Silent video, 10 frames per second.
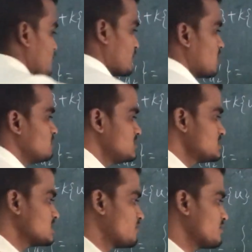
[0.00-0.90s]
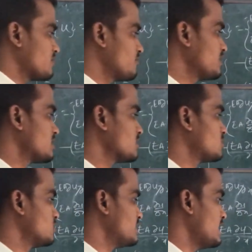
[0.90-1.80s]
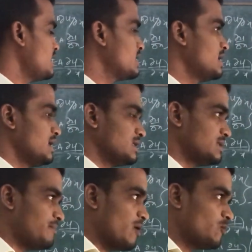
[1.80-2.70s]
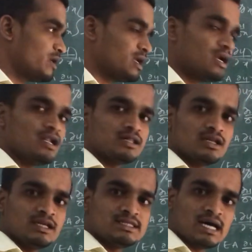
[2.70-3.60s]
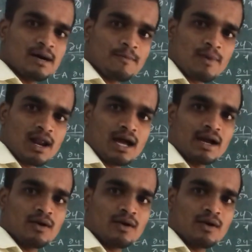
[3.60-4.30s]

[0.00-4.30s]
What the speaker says: from this equation we conclude that the boundary condition is applied